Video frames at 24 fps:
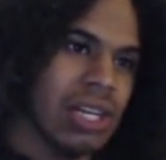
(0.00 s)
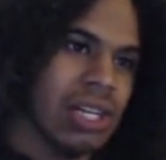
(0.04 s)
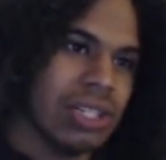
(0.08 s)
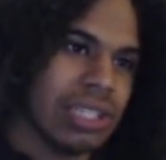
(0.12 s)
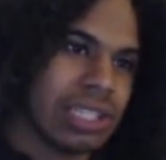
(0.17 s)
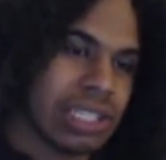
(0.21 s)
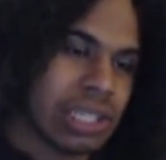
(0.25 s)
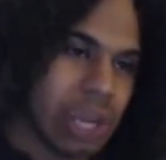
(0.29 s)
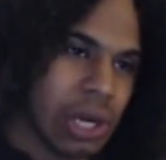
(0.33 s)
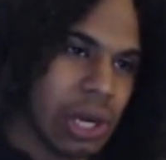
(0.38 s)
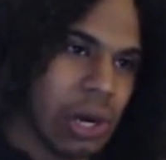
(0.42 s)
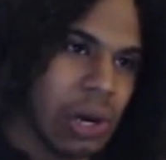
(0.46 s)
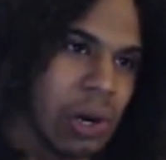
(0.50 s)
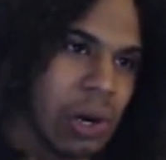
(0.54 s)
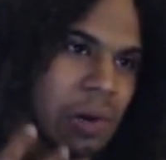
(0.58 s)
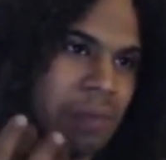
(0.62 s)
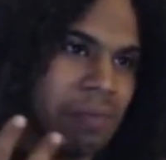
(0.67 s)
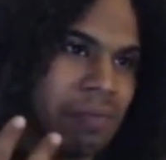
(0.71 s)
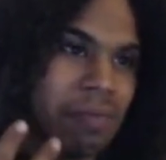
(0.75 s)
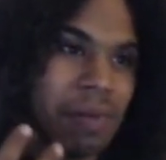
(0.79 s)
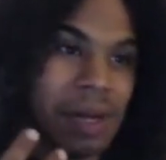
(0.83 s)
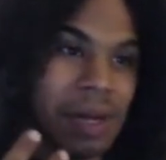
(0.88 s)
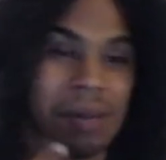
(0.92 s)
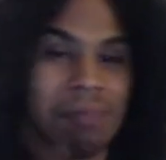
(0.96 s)
So,
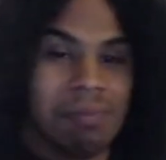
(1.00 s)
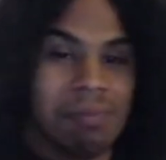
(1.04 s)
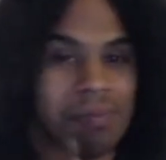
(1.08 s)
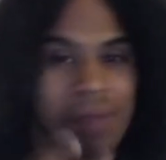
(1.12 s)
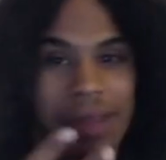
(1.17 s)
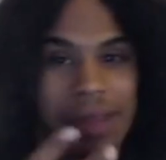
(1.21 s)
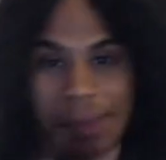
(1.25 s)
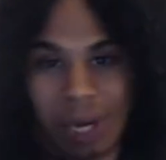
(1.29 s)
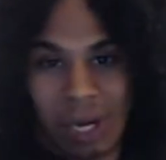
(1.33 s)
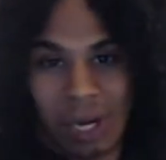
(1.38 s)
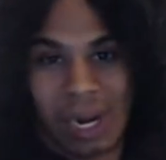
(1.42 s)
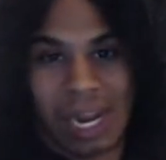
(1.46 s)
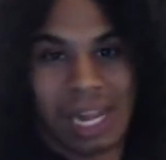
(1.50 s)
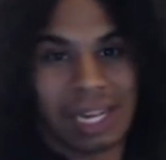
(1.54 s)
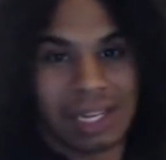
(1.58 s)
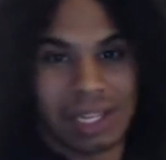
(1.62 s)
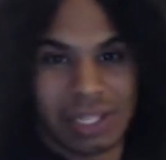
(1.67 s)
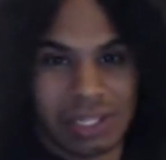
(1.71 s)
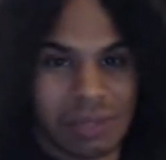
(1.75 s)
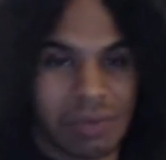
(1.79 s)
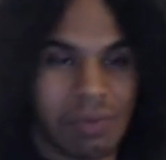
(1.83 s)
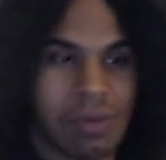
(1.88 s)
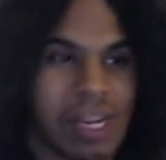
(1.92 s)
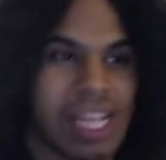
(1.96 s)
but Peridot
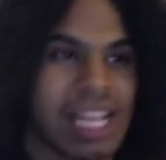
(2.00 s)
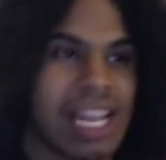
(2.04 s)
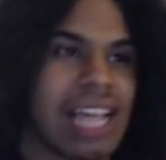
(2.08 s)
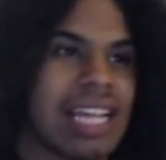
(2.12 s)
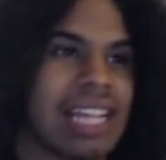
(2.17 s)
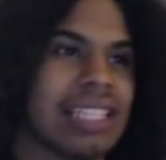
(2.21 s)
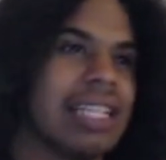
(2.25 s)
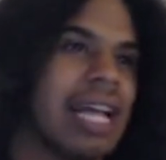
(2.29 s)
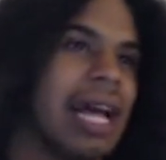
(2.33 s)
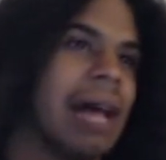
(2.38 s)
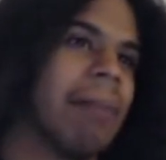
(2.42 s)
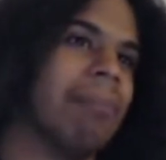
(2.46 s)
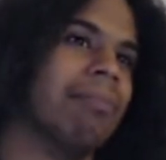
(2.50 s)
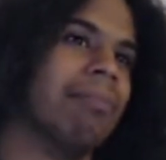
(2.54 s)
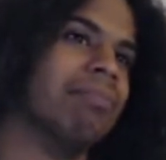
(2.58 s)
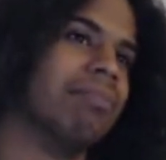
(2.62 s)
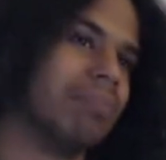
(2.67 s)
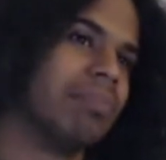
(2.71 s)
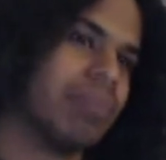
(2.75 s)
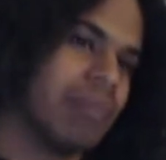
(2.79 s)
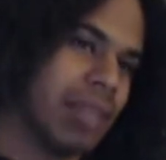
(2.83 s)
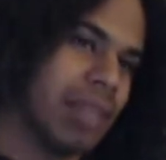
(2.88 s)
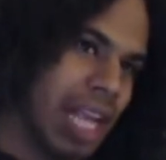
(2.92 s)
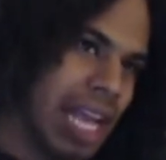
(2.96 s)
doesn't realize that.
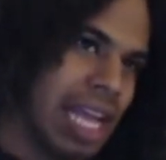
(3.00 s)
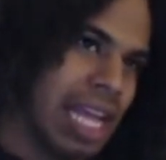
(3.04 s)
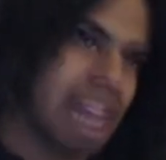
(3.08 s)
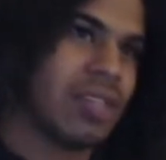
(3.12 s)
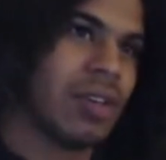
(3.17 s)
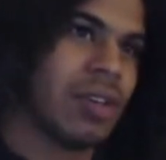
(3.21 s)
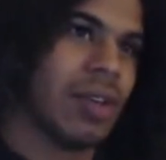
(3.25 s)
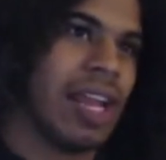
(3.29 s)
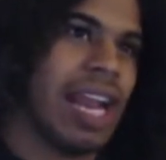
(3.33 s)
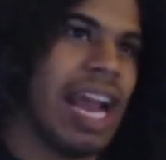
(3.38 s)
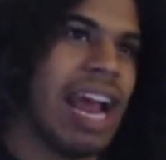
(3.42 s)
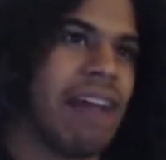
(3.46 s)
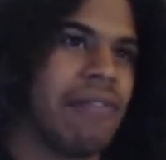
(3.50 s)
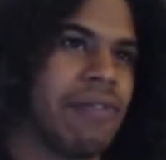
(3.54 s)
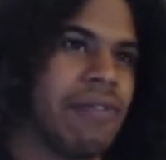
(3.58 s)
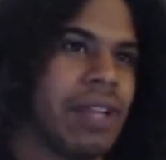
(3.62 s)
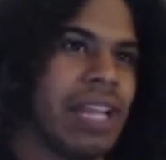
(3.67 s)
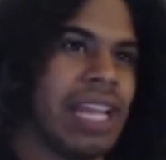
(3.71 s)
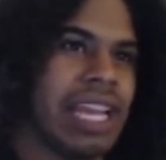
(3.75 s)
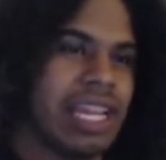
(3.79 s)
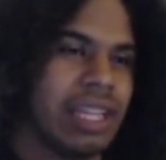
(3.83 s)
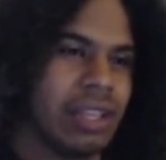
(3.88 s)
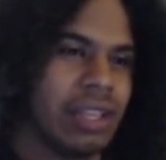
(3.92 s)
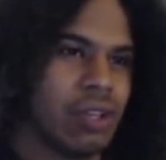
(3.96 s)
And so then after
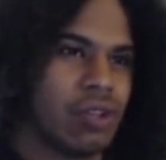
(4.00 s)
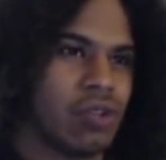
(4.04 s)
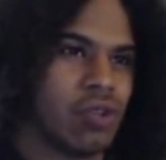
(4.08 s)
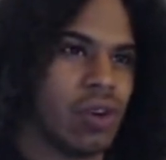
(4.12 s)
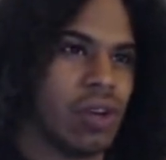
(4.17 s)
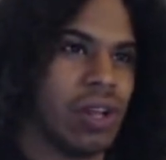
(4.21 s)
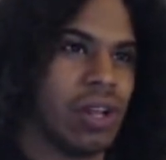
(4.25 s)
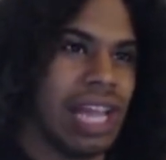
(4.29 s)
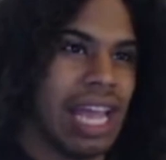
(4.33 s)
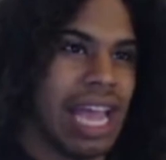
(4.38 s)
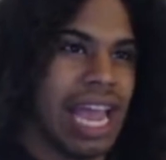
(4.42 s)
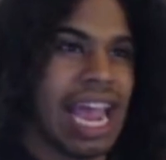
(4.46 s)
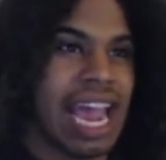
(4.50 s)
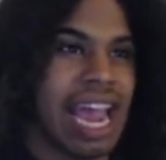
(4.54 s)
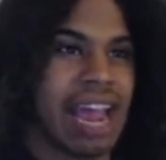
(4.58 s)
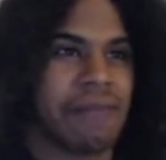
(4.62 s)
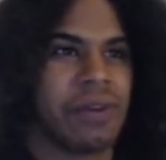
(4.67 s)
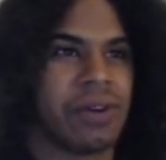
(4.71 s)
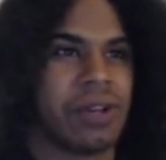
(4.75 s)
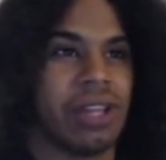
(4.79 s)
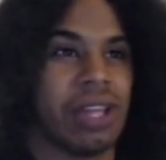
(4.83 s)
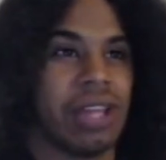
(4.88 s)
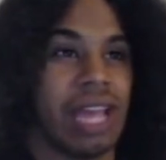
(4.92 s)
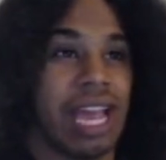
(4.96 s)
they get the drill,
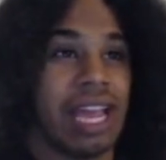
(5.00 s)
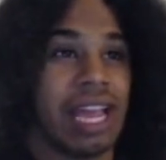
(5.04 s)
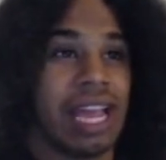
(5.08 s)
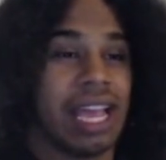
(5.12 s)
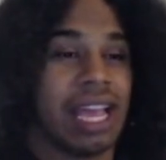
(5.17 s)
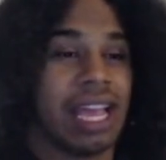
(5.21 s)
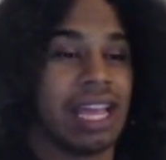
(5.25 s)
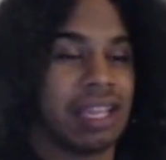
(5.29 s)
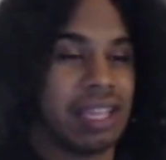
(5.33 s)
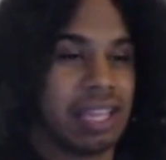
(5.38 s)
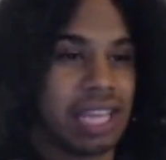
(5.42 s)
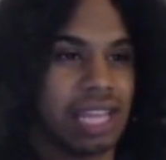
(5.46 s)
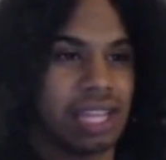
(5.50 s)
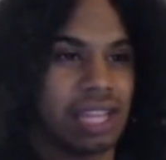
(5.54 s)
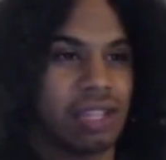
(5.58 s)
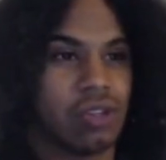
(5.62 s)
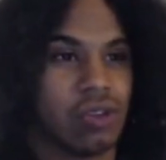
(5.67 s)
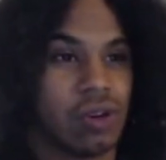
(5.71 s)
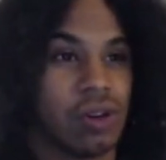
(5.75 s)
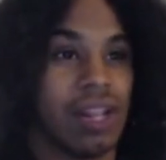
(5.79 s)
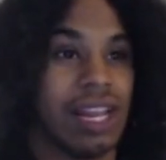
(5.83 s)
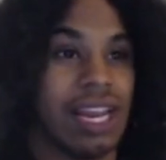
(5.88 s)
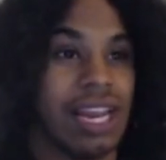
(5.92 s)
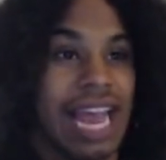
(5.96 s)
they get the
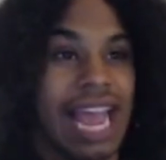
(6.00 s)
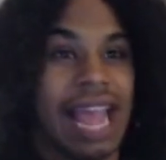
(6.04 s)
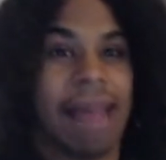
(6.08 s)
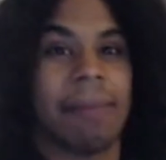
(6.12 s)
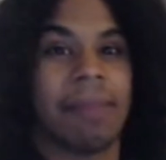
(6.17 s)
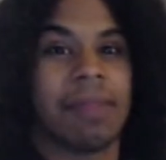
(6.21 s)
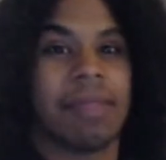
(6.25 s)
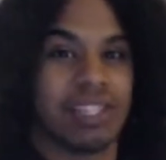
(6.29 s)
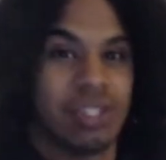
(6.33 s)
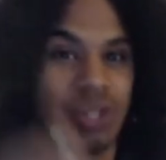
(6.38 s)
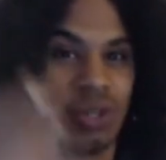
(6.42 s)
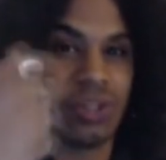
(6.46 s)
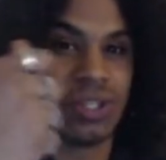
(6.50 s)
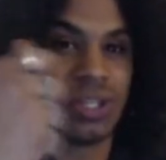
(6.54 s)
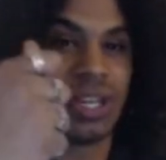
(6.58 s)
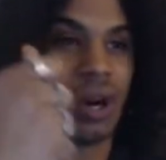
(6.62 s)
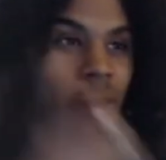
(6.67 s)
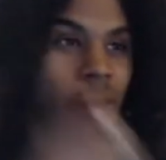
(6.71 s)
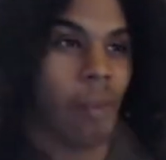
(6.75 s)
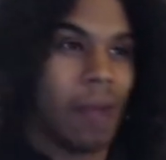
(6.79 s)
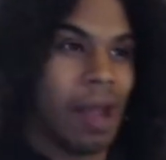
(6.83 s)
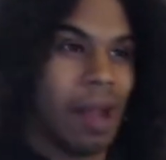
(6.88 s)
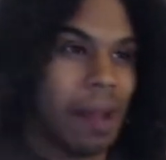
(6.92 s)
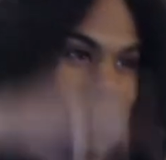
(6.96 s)
drill head, Amethyst using
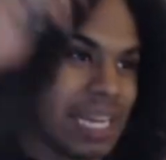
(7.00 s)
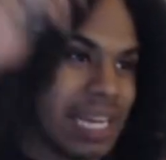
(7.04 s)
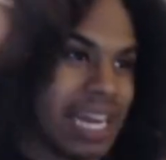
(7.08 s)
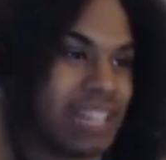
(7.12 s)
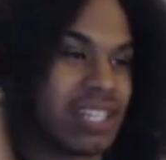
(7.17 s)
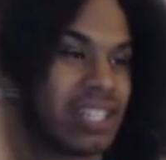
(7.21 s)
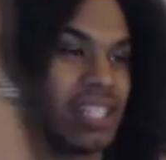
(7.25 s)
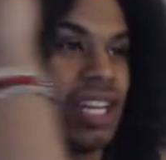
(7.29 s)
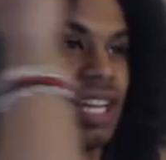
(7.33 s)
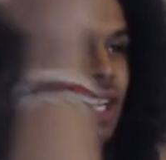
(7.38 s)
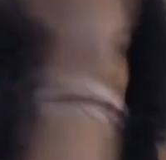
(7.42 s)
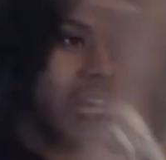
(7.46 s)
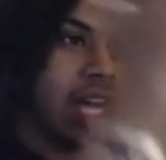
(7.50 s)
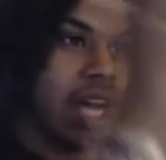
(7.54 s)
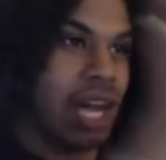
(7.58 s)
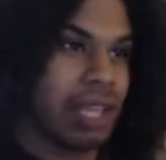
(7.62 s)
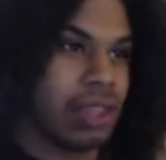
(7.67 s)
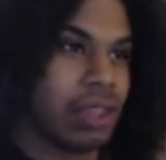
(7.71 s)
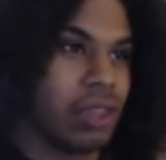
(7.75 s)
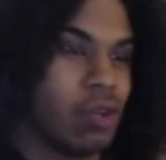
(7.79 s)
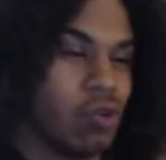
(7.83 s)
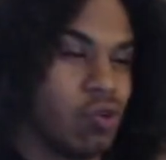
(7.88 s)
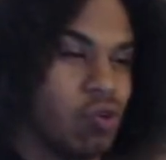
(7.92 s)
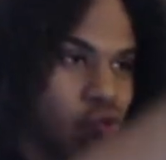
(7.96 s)
her whip to actually
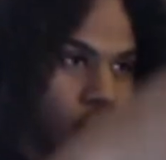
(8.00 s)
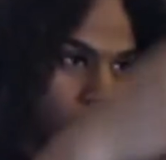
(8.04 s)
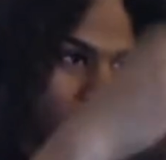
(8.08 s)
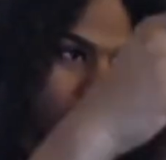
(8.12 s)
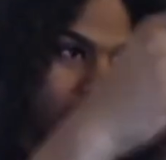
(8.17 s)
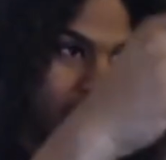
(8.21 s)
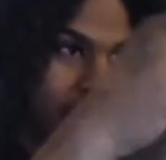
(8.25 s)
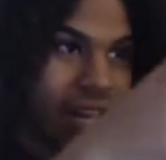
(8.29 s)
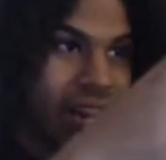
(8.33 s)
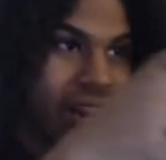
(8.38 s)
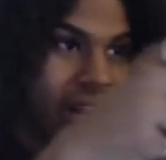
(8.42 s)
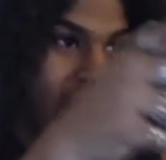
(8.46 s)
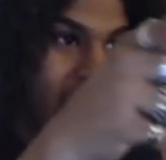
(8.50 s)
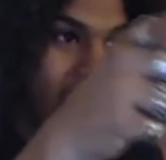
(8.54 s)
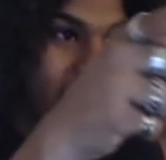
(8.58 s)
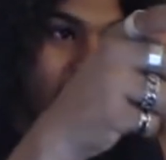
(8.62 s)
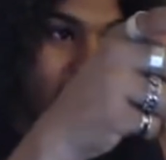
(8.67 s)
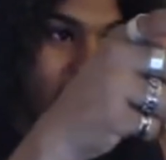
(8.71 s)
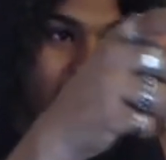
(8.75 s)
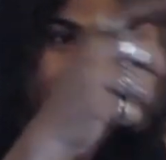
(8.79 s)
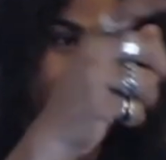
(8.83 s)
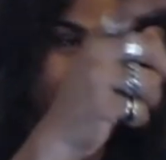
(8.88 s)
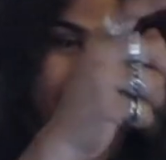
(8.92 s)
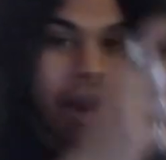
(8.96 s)
cut the drill
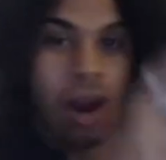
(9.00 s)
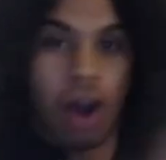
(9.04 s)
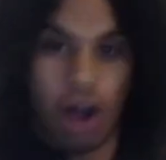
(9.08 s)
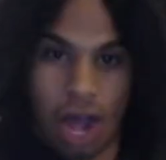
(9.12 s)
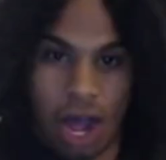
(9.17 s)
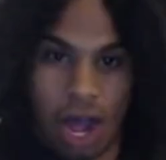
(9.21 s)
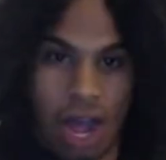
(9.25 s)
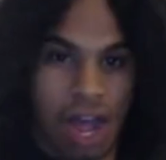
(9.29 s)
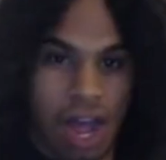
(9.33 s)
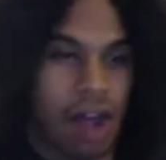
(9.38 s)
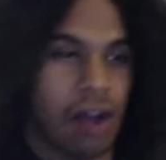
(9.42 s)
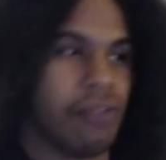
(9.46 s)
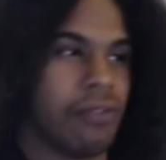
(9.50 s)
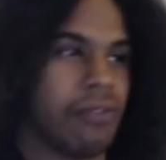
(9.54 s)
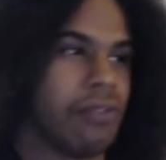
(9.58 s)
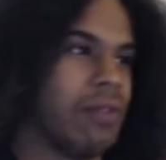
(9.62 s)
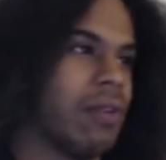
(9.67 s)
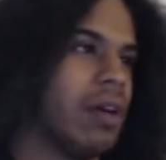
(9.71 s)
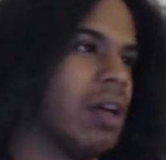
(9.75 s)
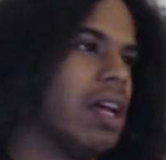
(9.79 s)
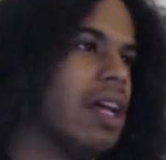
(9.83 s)
head off.